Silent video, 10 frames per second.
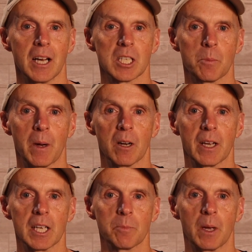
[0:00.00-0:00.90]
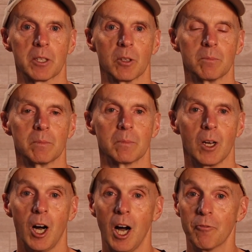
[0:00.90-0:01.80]
a spare guest bedroom,
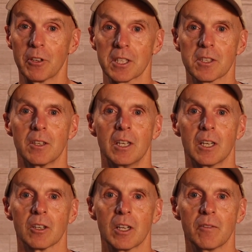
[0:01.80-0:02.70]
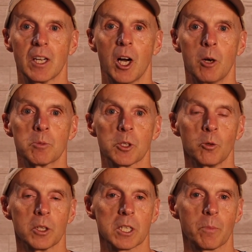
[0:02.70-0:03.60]
office, or even a
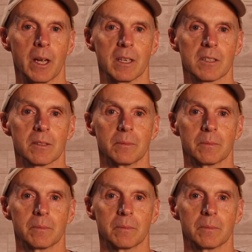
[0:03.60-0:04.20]
homeschooling space.